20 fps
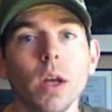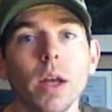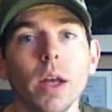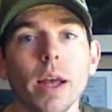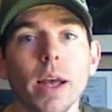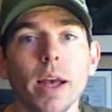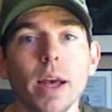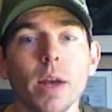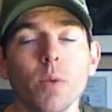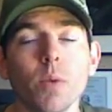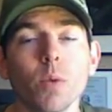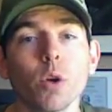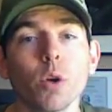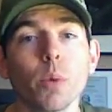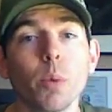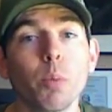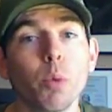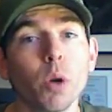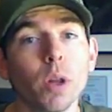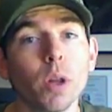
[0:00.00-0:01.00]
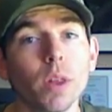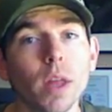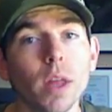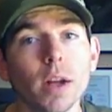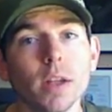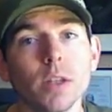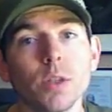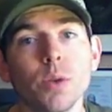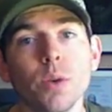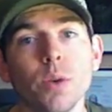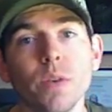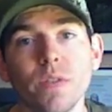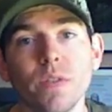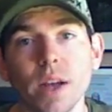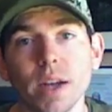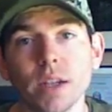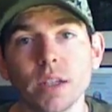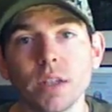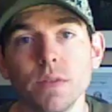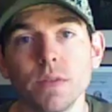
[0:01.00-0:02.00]
And we're going to be putting that into
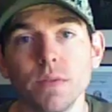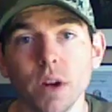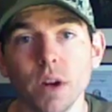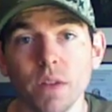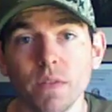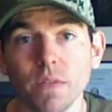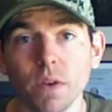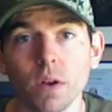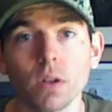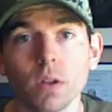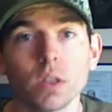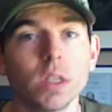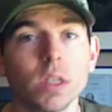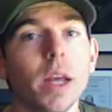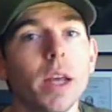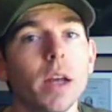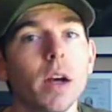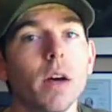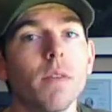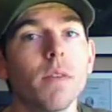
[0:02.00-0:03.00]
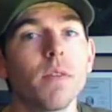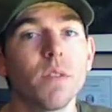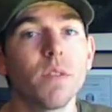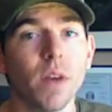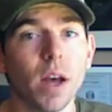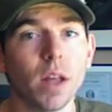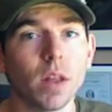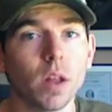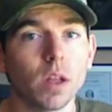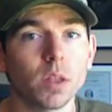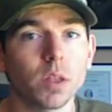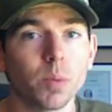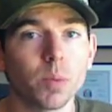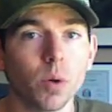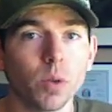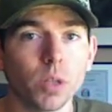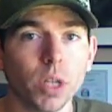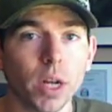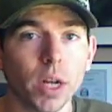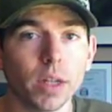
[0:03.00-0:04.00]
effect the very first day of the Fat Loss
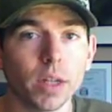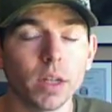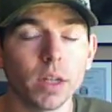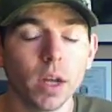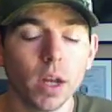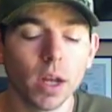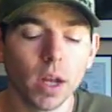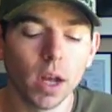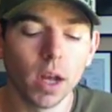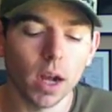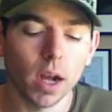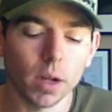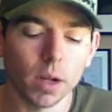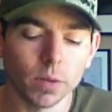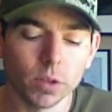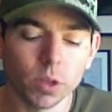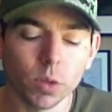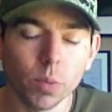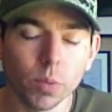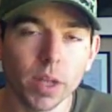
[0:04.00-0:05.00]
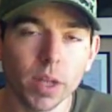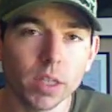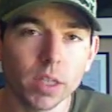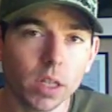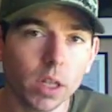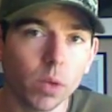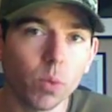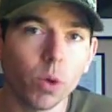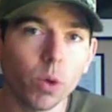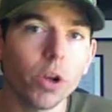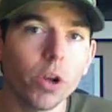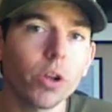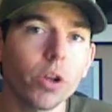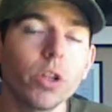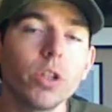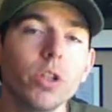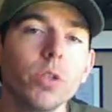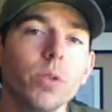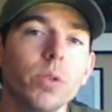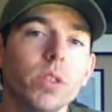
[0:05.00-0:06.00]
Project. So basically what you're going
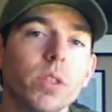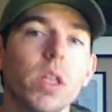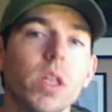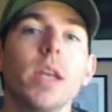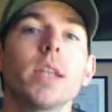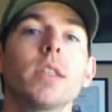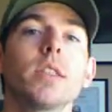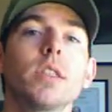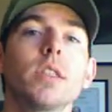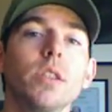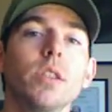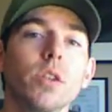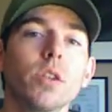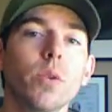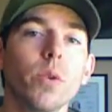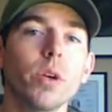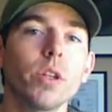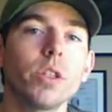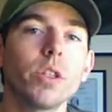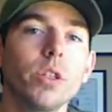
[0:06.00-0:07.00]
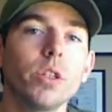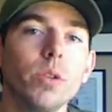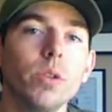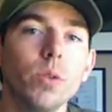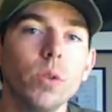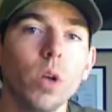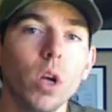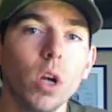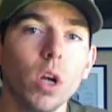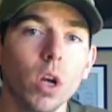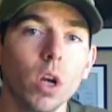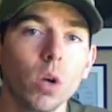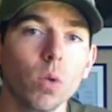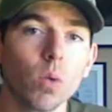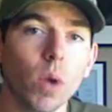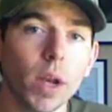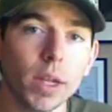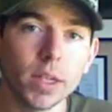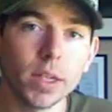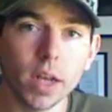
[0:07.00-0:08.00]
to do is this. You're going to
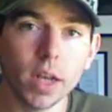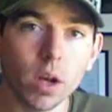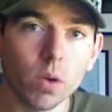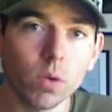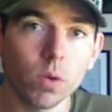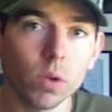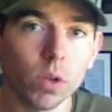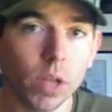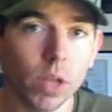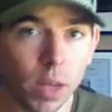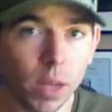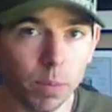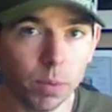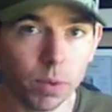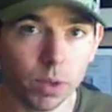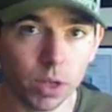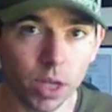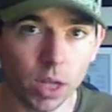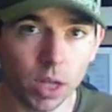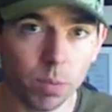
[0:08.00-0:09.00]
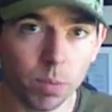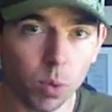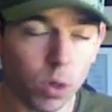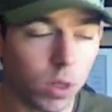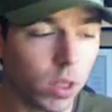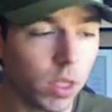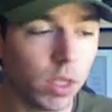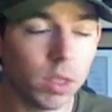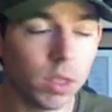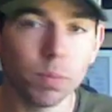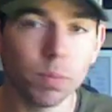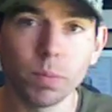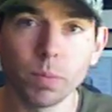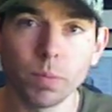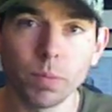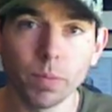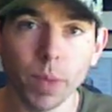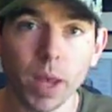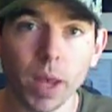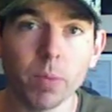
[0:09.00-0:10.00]
write down, keep one of these
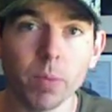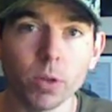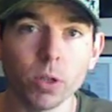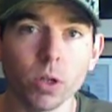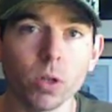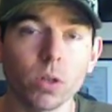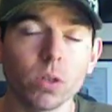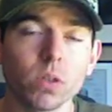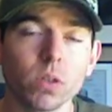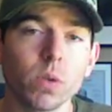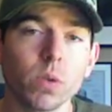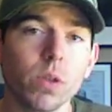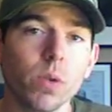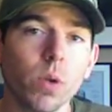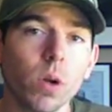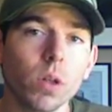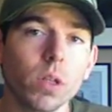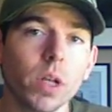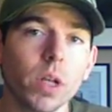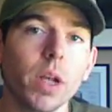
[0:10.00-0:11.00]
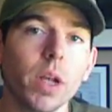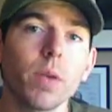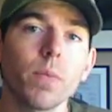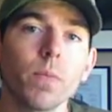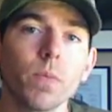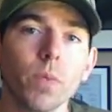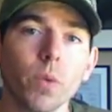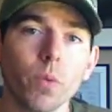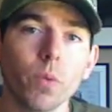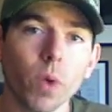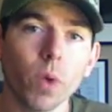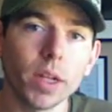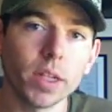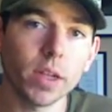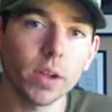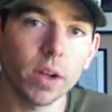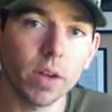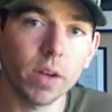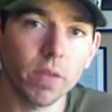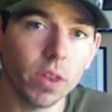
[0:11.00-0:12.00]
paper journals with you all day, write
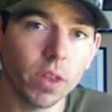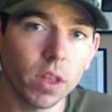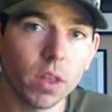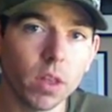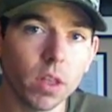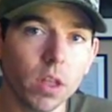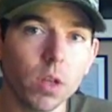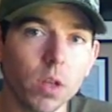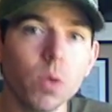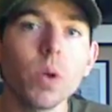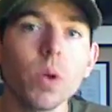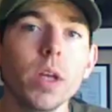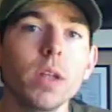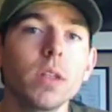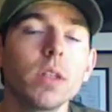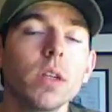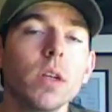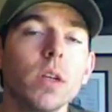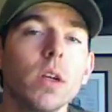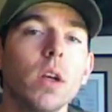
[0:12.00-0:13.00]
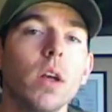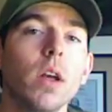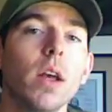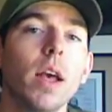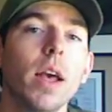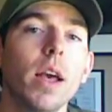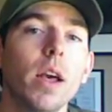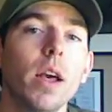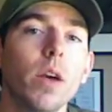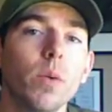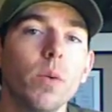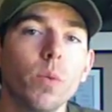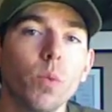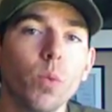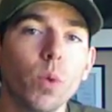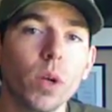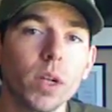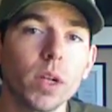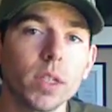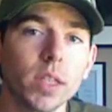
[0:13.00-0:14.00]
down everything that you eat. And
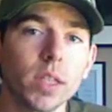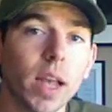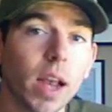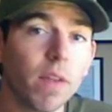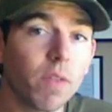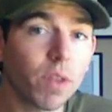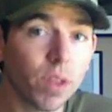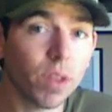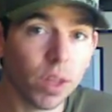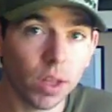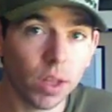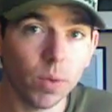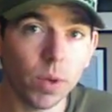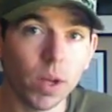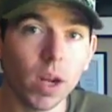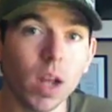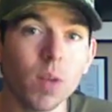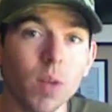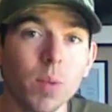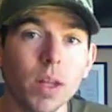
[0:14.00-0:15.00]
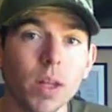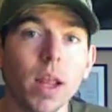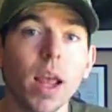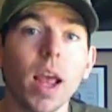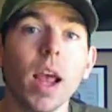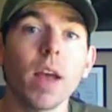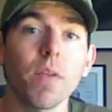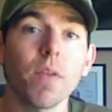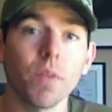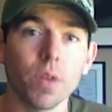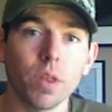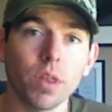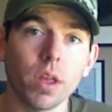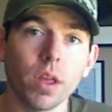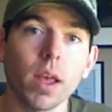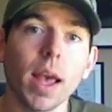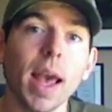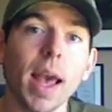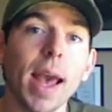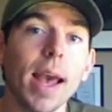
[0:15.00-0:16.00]
when I say everything you eat, I mean
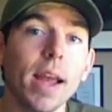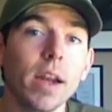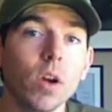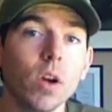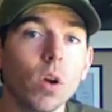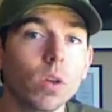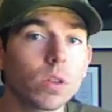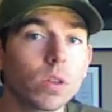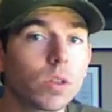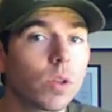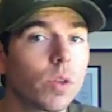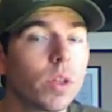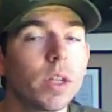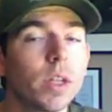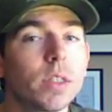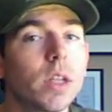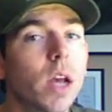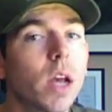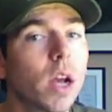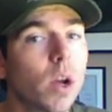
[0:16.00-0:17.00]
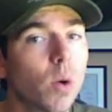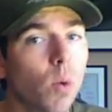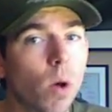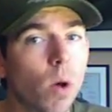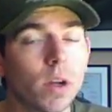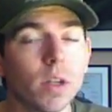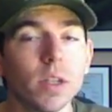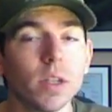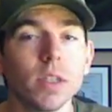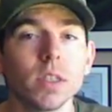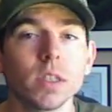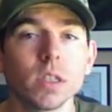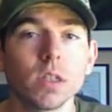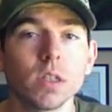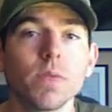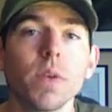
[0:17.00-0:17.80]
everything, and also the exact quantities. This is